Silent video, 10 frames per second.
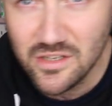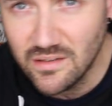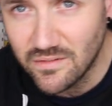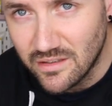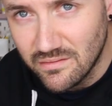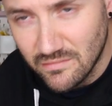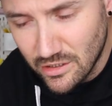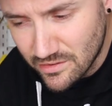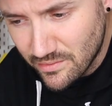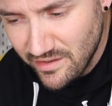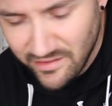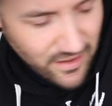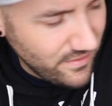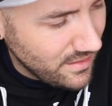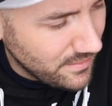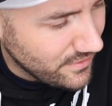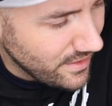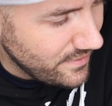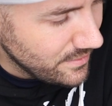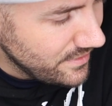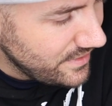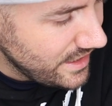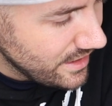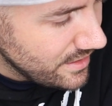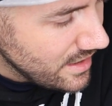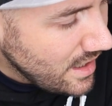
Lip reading: I should have like looked all this stuff up before I filmed the video.